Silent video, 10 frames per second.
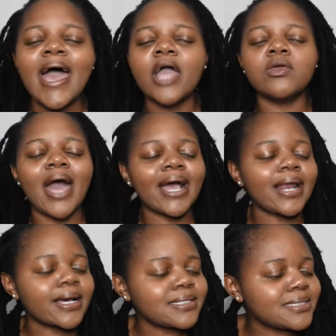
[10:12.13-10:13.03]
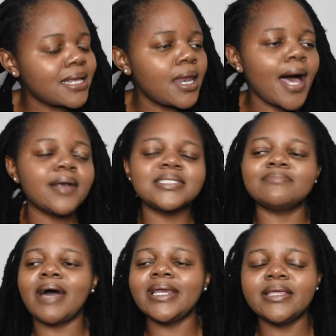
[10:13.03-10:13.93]
and you act like it's the last
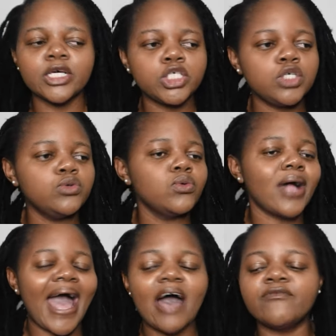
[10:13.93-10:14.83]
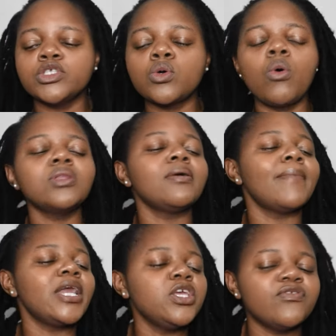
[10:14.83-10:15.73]
money that you have. It's all the
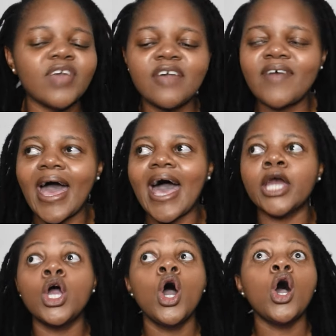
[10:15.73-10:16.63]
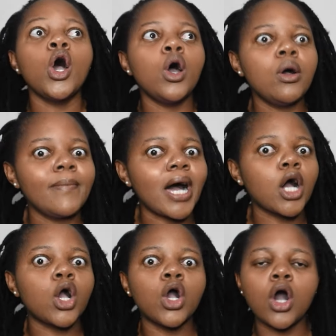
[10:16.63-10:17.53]
money you've ever had. Oh
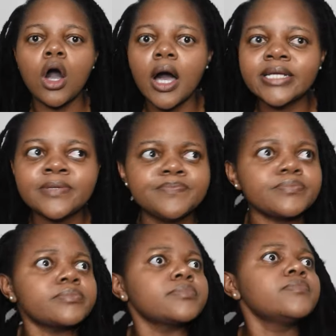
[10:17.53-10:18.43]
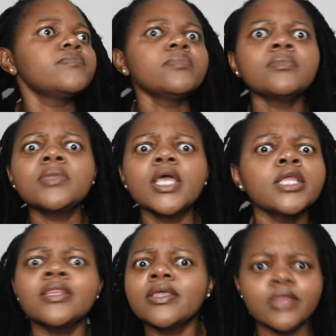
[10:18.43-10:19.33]
my God,
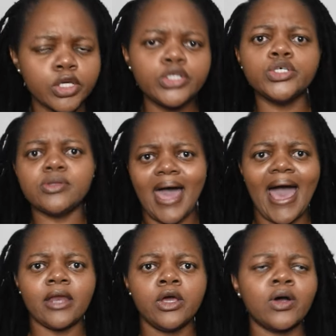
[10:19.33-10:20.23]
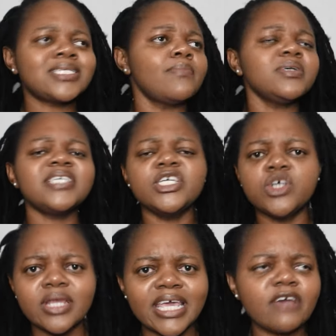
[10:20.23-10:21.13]
you do that. Because I'm not saying
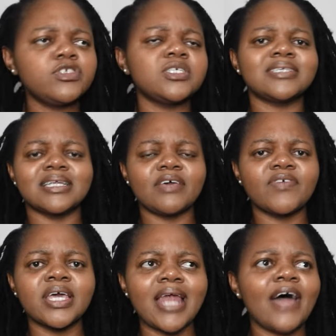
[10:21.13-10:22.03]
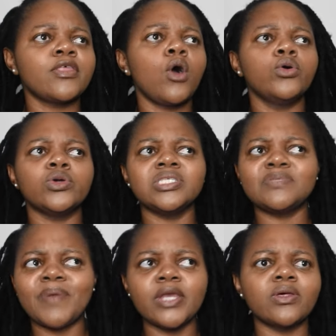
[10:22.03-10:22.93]
don't gift your significant other or don't
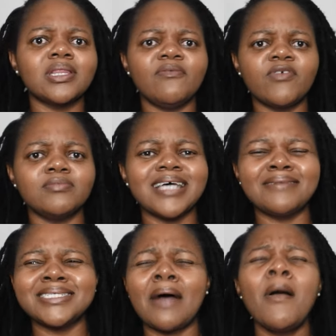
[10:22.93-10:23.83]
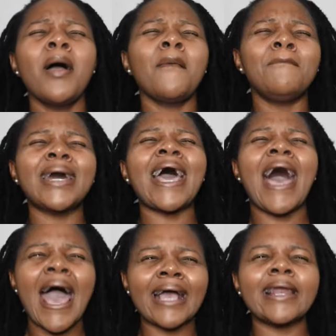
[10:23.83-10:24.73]
spend on them from time to time, but
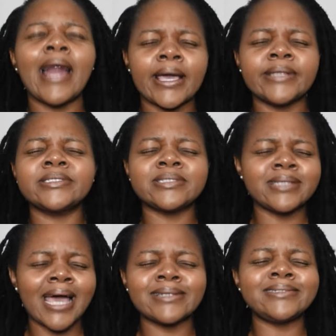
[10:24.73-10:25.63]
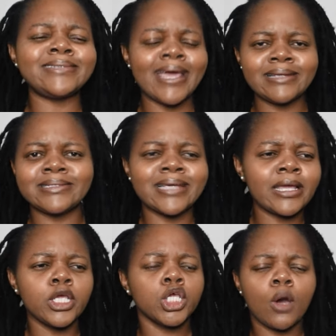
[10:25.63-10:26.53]
act like it's like
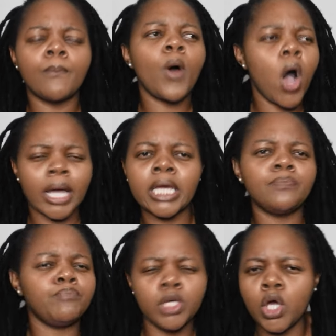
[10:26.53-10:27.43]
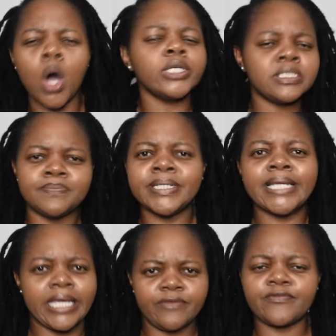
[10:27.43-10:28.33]
denting your pocket beyond
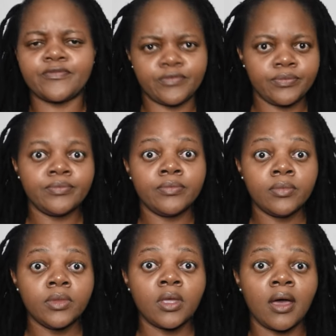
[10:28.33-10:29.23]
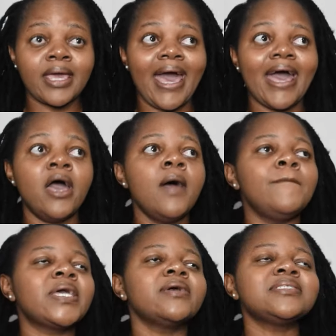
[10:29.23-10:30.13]
belief. Okay,
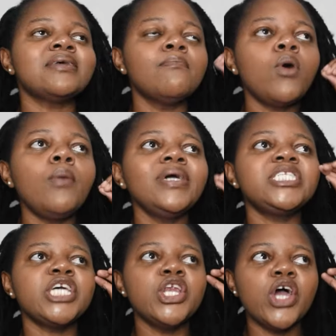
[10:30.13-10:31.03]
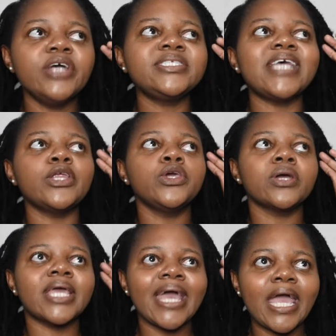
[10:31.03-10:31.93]
because the moment he learns that
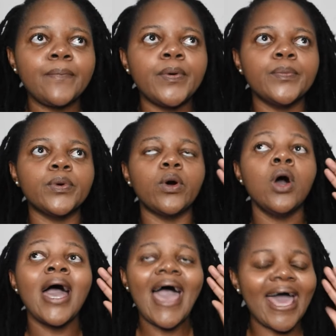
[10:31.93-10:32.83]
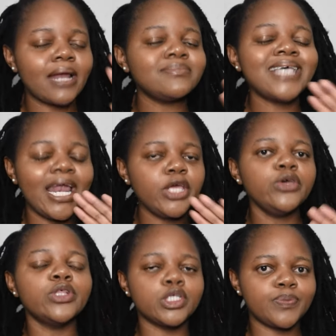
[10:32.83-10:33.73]
you're capable, and I'm telling
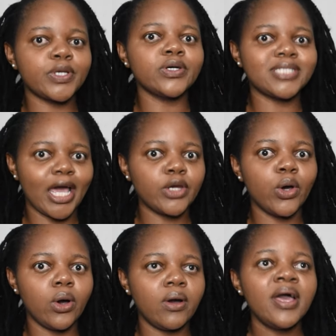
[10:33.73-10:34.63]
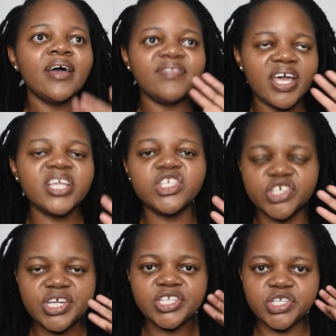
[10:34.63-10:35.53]
you this because I know, then he
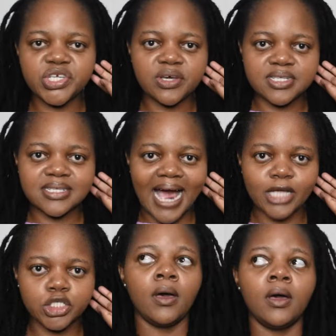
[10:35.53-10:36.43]
treats you as such.